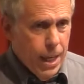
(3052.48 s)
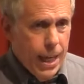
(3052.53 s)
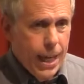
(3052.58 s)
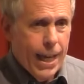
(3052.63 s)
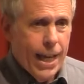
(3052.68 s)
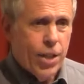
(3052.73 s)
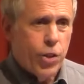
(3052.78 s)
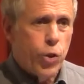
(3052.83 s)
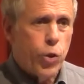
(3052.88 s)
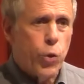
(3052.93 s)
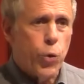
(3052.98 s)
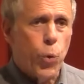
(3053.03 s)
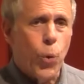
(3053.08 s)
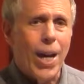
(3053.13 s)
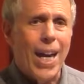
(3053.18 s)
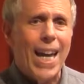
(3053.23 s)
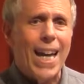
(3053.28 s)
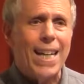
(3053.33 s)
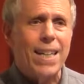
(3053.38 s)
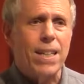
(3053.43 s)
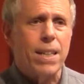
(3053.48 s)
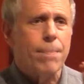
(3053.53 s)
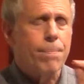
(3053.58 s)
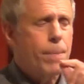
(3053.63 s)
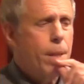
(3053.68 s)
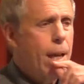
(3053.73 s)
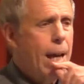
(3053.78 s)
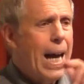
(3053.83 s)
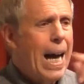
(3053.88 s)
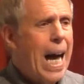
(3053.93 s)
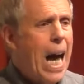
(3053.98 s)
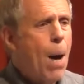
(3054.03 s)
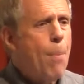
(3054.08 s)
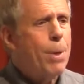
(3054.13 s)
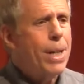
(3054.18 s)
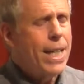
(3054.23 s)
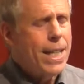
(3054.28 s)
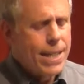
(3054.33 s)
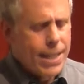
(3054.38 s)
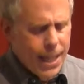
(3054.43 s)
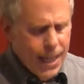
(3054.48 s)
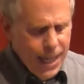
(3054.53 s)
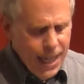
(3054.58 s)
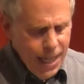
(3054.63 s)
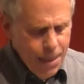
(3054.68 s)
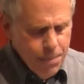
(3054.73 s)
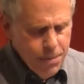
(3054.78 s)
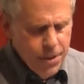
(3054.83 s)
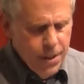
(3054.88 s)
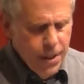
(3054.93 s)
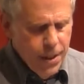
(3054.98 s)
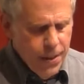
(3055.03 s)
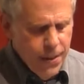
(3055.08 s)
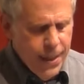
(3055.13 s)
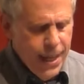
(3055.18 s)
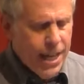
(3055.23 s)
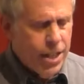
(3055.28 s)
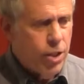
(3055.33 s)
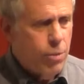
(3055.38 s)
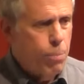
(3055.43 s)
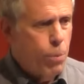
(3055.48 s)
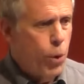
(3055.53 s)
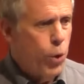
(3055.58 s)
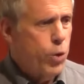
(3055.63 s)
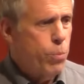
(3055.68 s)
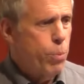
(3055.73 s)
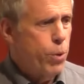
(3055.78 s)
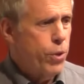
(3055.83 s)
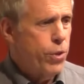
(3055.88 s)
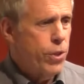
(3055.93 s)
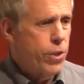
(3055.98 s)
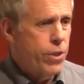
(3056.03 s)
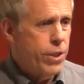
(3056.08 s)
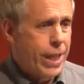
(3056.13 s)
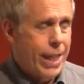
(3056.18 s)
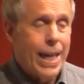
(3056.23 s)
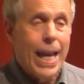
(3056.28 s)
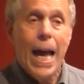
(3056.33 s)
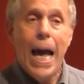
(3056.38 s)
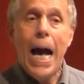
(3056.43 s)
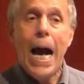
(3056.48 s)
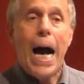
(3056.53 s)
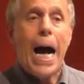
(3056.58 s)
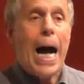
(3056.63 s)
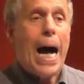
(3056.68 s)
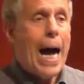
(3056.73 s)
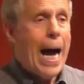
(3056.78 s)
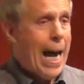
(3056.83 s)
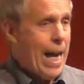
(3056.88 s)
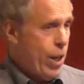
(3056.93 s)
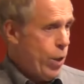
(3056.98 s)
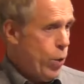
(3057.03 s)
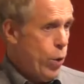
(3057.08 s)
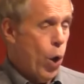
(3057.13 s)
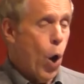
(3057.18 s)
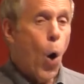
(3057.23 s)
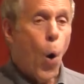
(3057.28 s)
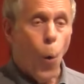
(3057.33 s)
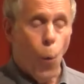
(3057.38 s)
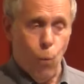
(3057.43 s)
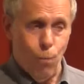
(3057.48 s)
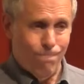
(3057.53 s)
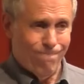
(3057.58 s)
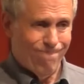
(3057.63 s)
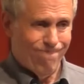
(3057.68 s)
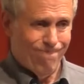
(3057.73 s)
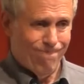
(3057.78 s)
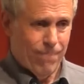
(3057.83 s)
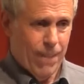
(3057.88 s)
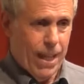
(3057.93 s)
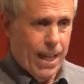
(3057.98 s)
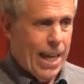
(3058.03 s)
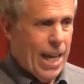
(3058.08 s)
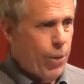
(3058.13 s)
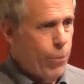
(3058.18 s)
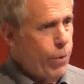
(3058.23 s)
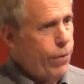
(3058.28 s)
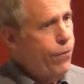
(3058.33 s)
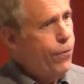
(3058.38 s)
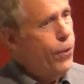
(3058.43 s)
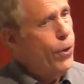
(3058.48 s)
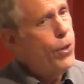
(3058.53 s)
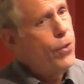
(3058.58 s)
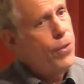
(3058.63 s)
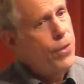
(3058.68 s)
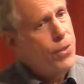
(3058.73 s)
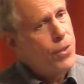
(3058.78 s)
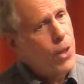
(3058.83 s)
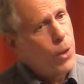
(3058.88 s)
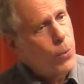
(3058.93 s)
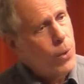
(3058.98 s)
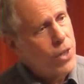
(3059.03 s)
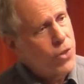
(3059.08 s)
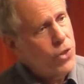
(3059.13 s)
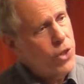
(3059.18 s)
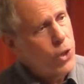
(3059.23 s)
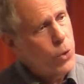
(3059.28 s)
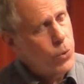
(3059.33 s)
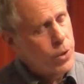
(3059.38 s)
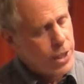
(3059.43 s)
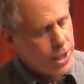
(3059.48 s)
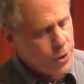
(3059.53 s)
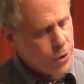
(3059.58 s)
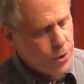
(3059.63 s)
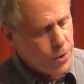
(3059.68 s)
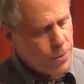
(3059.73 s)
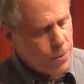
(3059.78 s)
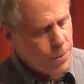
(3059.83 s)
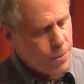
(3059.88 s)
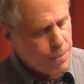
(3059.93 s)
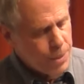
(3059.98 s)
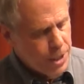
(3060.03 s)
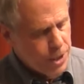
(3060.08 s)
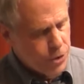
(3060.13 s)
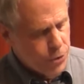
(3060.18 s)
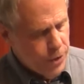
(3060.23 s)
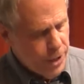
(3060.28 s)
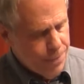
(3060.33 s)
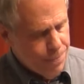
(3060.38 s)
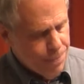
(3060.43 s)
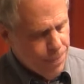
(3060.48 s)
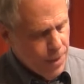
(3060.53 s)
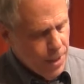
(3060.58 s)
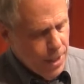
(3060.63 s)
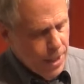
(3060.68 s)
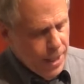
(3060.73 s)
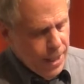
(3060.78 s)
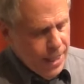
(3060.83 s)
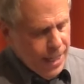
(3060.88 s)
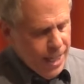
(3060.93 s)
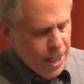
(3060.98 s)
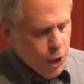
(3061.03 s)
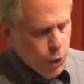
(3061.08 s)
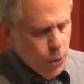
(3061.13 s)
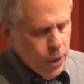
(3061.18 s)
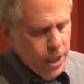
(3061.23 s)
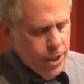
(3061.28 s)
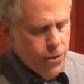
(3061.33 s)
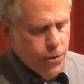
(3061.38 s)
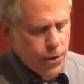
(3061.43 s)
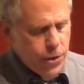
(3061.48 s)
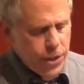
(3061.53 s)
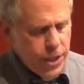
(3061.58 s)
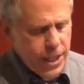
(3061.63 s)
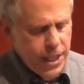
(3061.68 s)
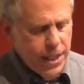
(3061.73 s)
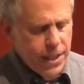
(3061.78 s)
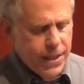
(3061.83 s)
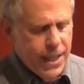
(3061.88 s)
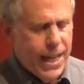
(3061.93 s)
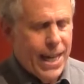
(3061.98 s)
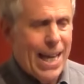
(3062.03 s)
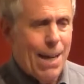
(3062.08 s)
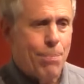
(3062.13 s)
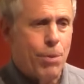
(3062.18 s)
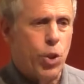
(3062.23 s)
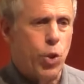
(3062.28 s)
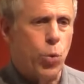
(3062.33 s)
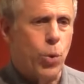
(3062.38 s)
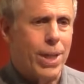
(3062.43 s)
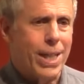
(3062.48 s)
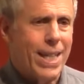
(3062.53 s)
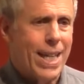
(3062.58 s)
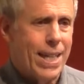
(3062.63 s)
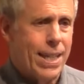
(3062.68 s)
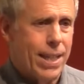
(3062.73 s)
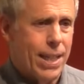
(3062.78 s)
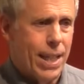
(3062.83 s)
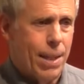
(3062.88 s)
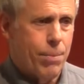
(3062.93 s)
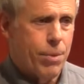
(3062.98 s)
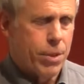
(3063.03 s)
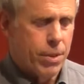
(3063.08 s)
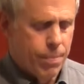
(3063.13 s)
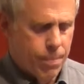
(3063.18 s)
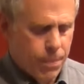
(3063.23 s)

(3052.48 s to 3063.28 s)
and tracked how many times that spokesperson said, I don't know, and referred the question to another ministry. In 2013, that happened 28 times.